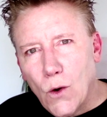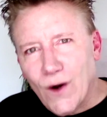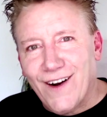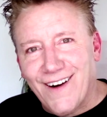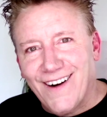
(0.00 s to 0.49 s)

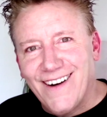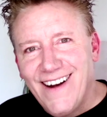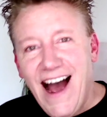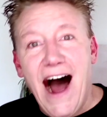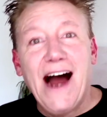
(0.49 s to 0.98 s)

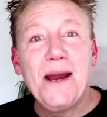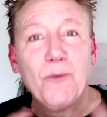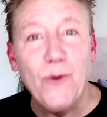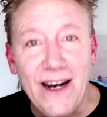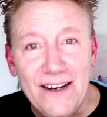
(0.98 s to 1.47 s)
I
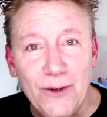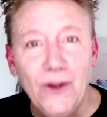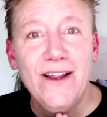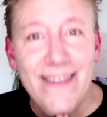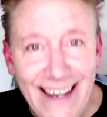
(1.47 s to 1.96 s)
am
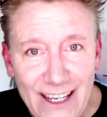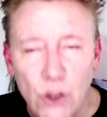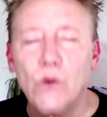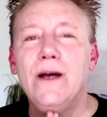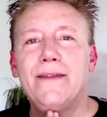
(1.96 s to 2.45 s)
grateful. Thank
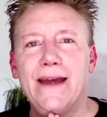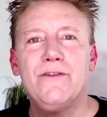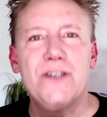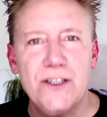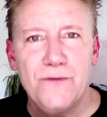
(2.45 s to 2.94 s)
you. They have a
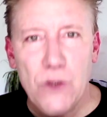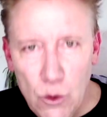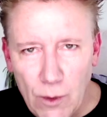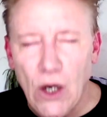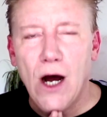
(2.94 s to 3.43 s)
sense of
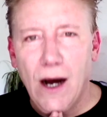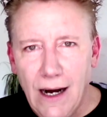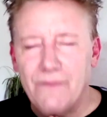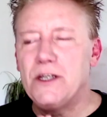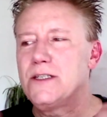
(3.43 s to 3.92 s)
humor,
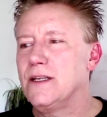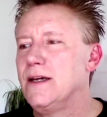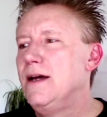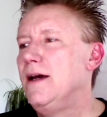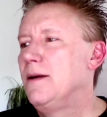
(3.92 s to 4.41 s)

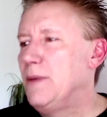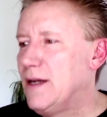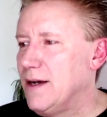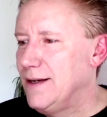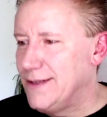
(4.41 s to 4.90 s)
obviously,
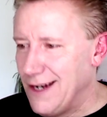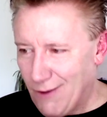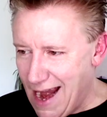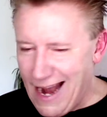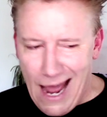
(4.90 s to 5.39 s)
because you
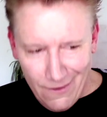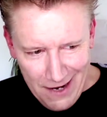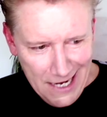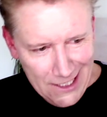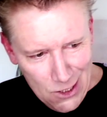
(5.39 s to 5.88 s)
ran out of
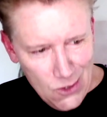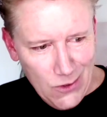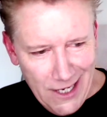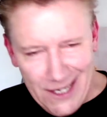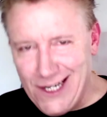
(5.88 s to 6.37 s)
ink too,
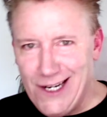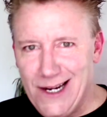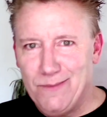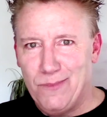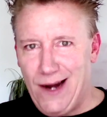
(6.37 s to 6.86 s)
didn't you,
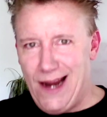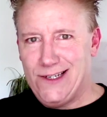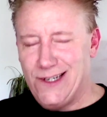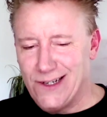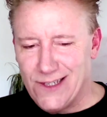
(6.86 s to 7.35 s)
you
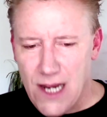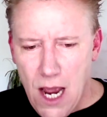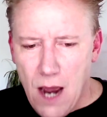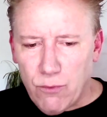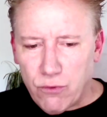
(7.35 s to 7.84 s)
bastards?
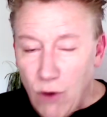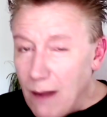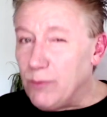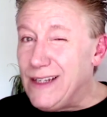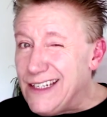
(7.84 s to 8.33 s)

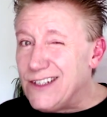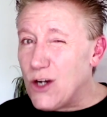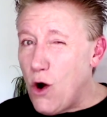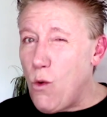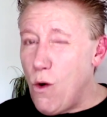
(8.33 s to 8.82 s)
Probably didn't
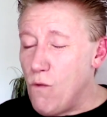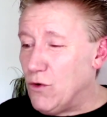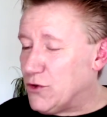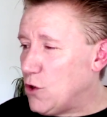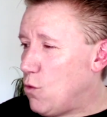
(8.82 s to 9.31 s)
go
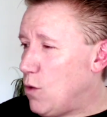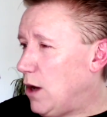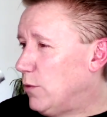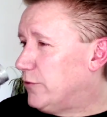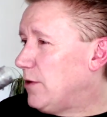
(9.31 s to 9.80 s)
over so
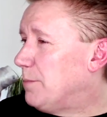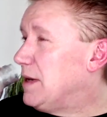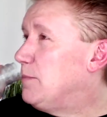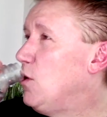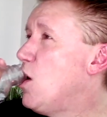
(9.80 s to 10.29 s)
well with some
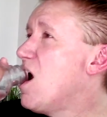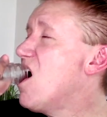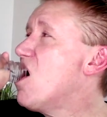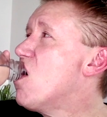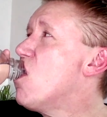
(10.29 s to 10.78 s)
people.
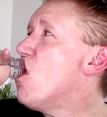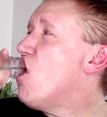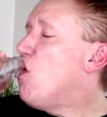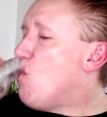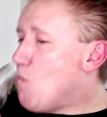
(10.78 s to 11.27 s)

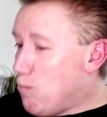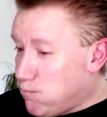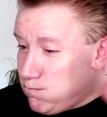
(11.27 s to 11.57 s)
Mm-hmm.